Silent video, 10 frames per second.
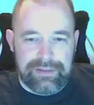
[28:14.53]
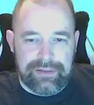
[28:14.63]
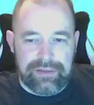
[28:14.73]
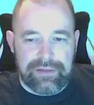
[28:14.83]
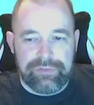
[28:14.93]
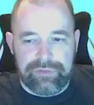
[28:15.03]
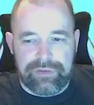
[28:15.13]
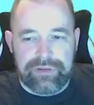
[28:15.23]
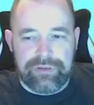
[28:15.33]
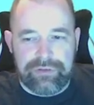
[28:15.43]
The difference
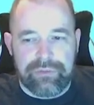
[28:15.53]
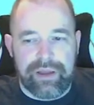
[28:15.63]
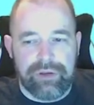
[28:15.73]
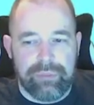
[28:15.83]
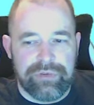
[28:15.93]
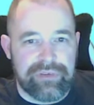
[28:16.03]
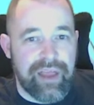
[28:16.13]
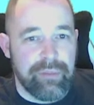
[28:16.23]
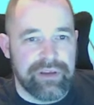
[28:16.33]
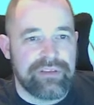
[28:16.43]
between two square numbers is
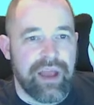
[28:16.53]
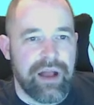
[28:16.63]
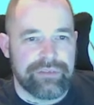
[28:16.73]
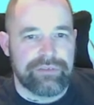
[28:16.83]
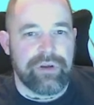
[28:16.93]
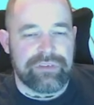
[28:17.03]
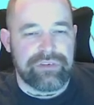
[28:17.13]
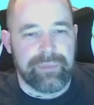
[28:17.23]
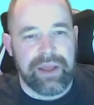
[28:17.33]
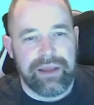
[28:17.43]
how many tiles you've got
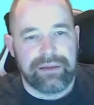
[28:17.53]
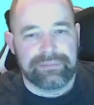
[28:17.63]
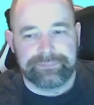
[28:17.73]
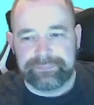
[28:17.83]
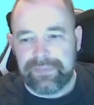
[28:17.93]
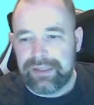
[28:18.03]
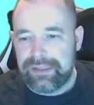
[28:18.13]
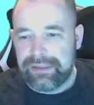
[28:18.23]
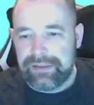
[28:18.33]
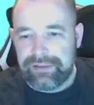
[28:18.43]
spare.
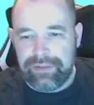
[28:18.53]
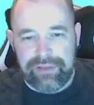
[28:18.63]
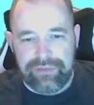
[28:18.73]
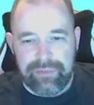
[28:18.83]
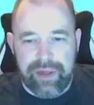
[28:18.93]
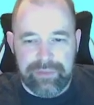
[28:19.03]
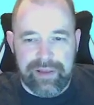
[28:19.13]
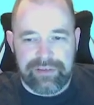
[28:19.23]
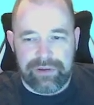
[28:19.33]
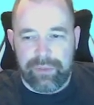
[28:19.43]
So that's the
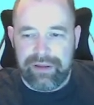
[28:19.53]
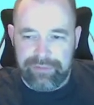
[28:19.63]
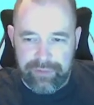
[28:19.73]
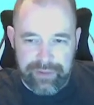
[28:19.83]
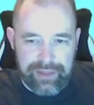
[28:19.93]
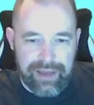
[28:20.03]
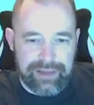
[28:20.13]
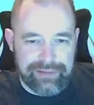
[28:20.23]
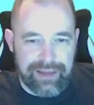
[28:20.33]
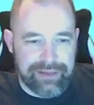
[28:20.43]
mathematical way of doing it.
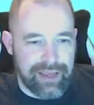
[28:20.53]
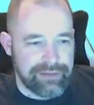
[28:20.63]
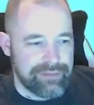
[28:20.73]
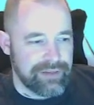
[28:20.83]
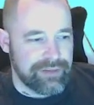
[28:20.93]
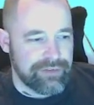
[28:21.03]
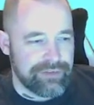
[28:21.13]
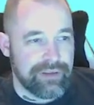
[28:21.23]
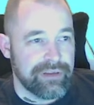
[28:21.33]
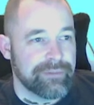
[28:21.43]
I kind of did it
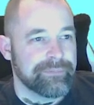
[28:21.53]
just not